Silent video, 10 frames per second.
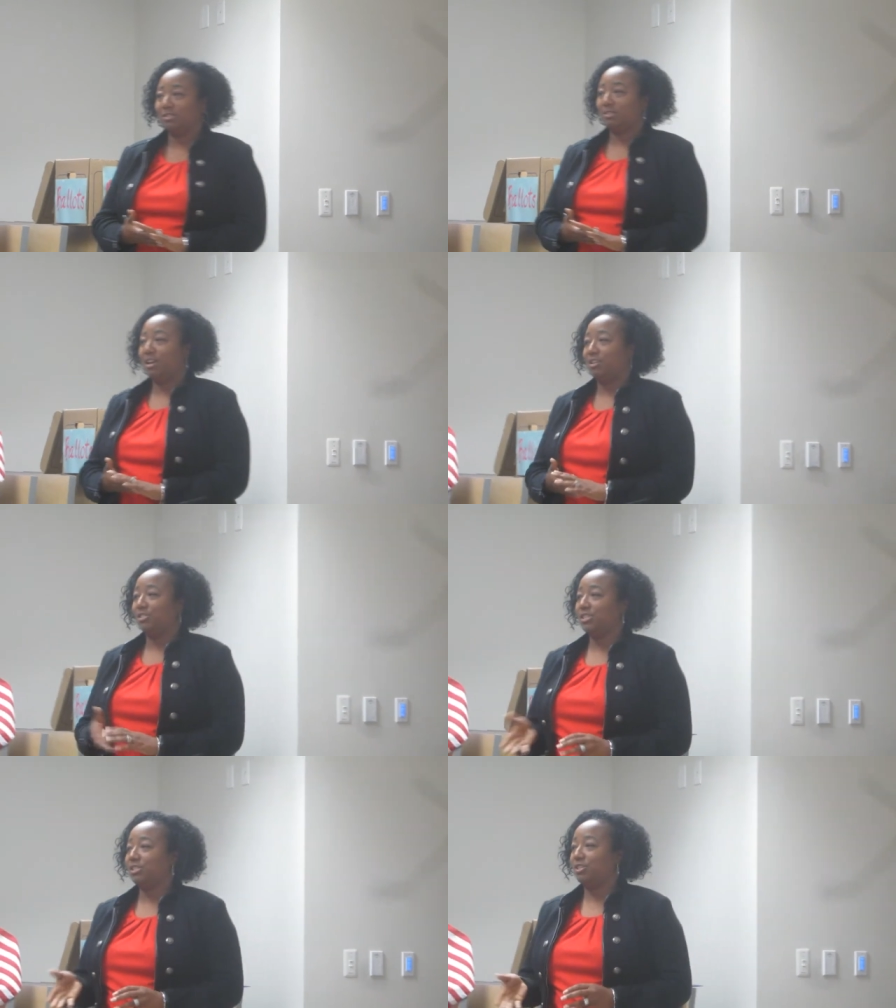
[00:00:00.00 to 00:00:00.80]
was uh,
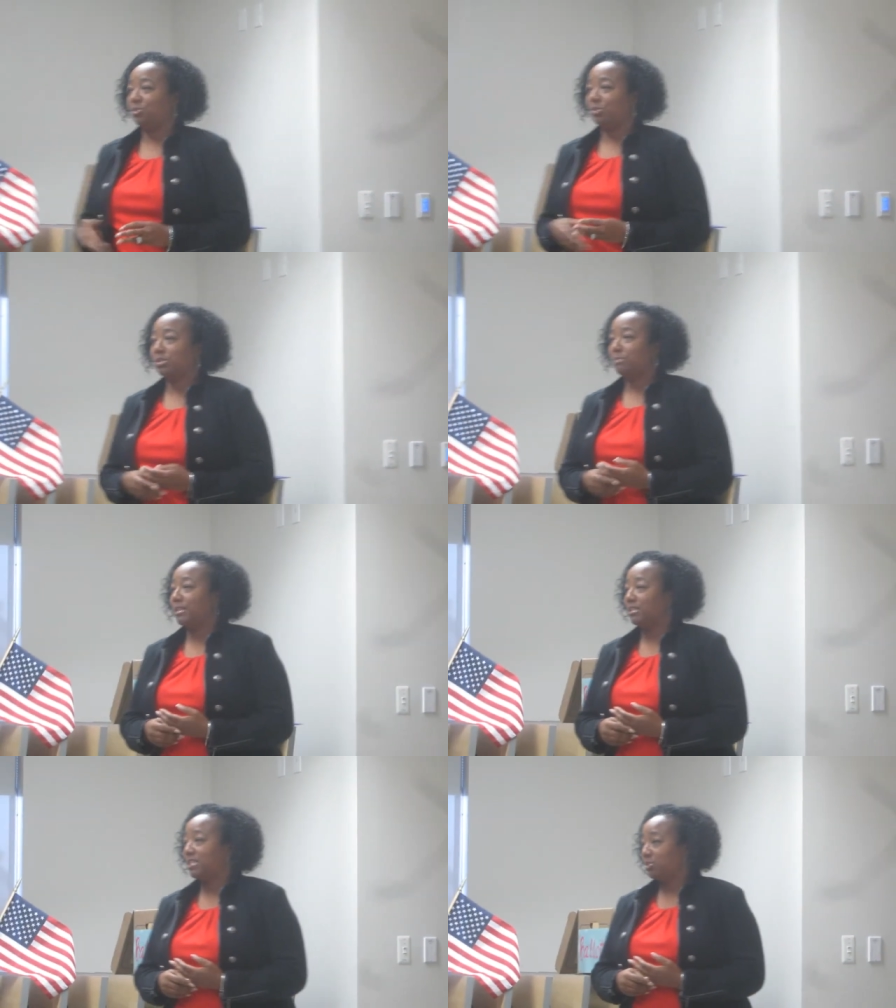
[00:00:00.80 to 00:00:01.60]
just endorsed by
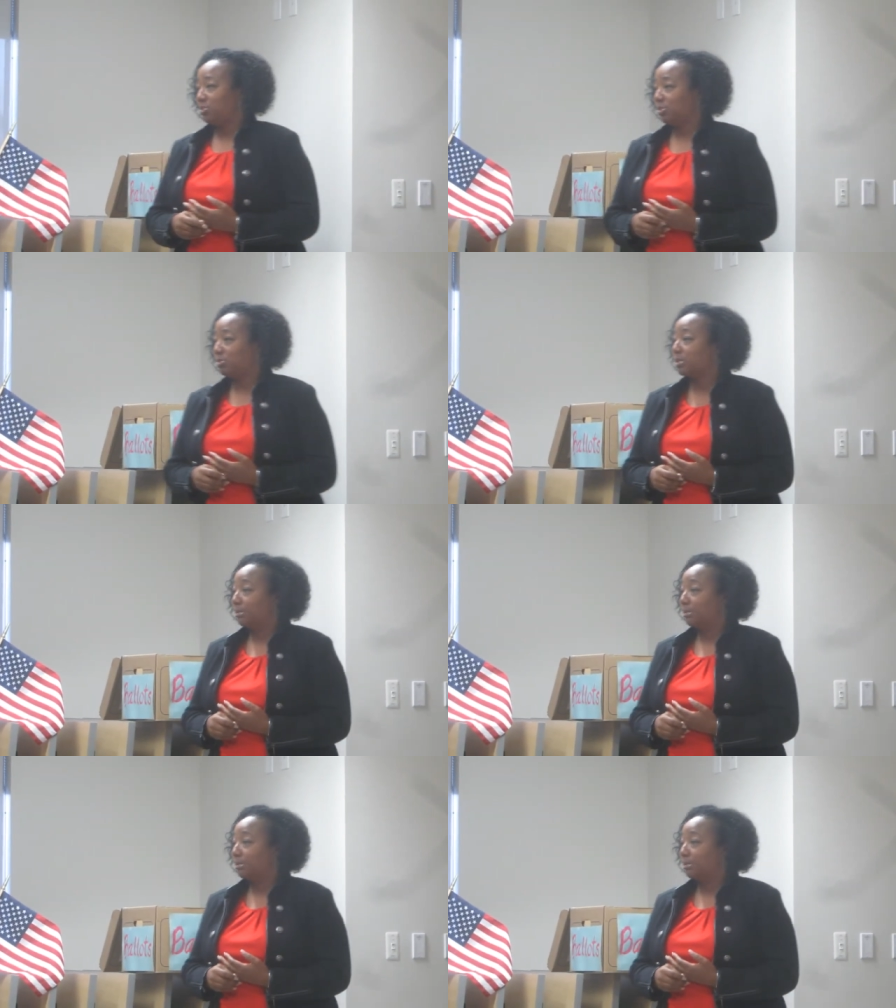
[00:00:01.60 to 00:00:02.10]
the Central